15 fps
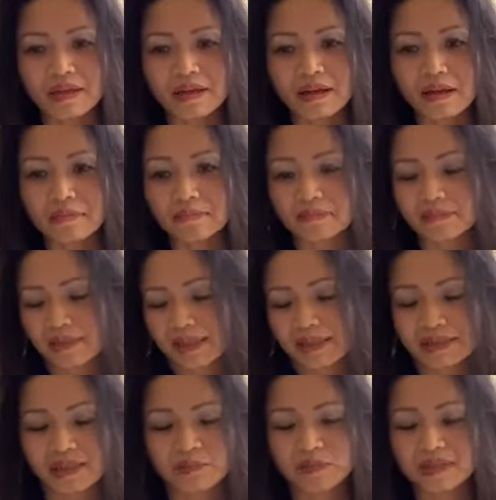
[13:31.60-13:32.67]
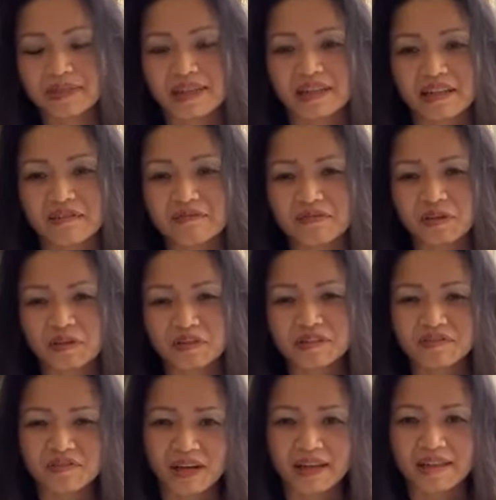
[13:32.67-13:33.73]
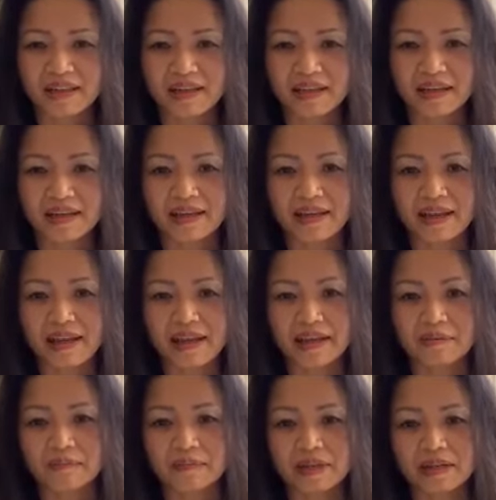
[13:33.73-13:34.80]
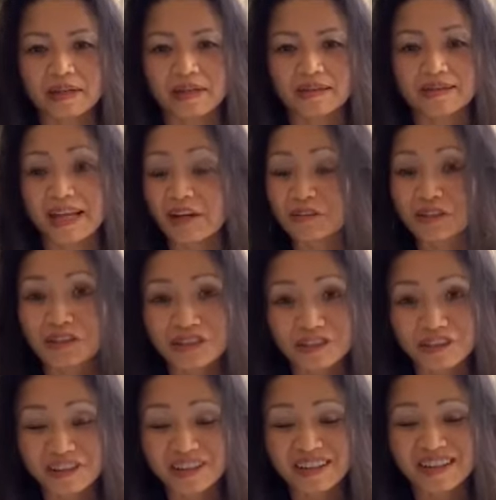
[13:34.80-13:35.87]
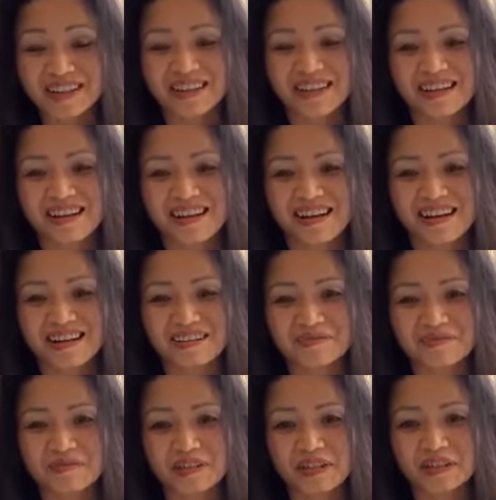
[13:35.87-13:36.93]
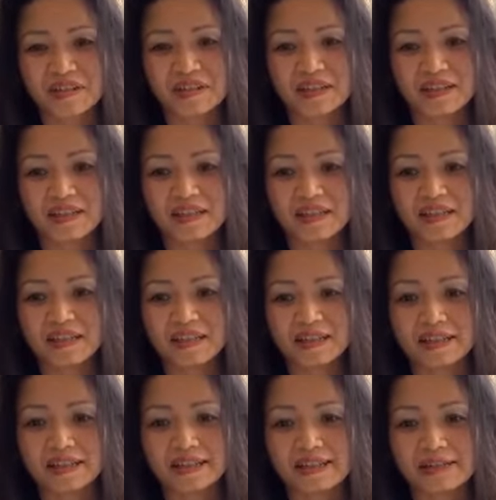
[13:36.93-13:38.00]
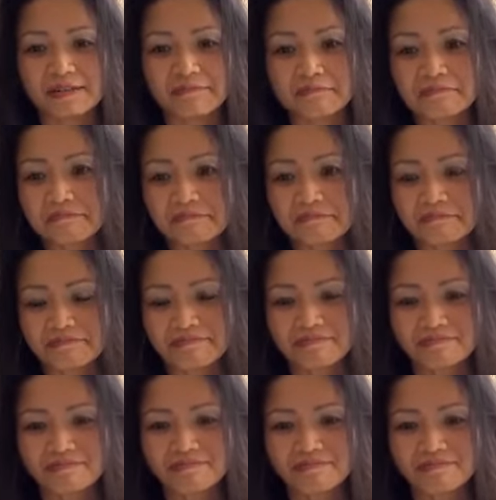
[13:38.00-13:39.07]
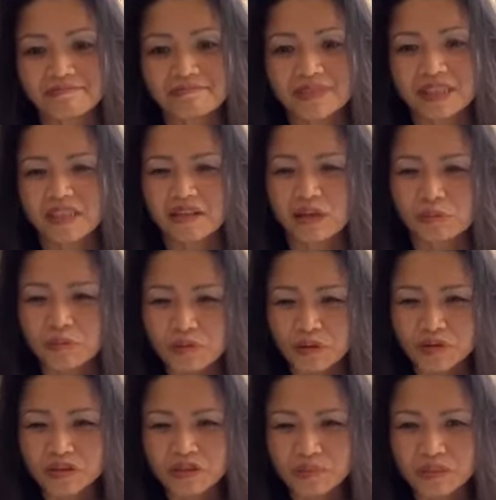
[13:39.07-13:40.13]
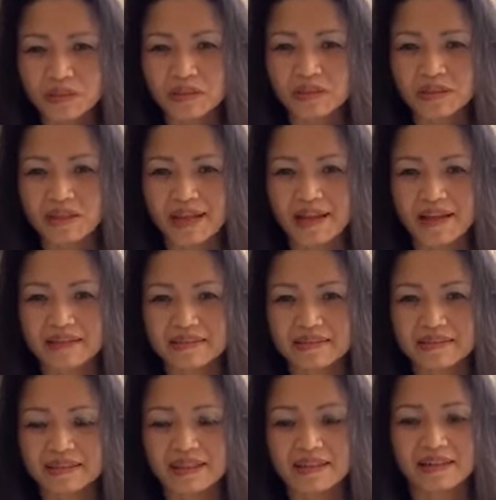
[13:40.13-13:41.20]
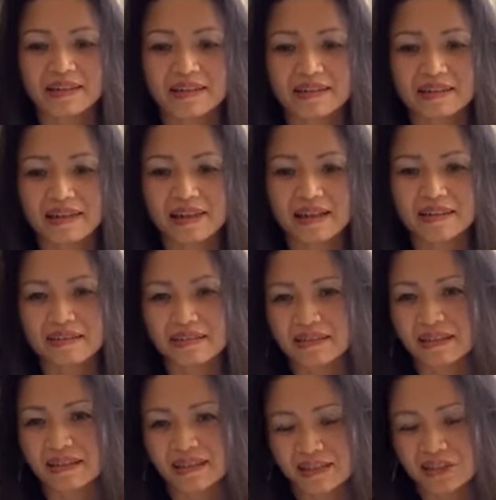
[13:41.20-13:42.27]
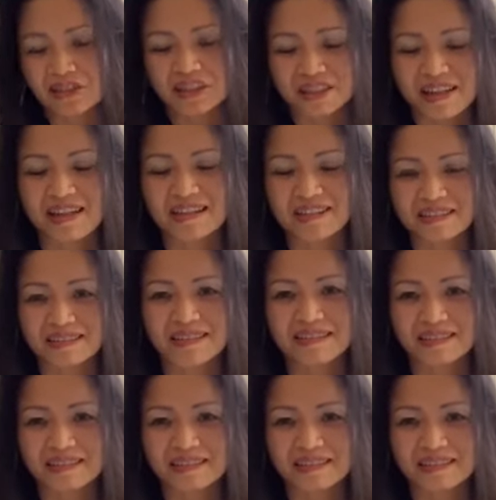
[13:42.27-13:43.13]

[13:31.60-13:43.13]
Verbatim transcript: Um, and I would say that folks find that I am uh, down to earth, uh, very, um, you know, approachable and, uh, and uh, understanding.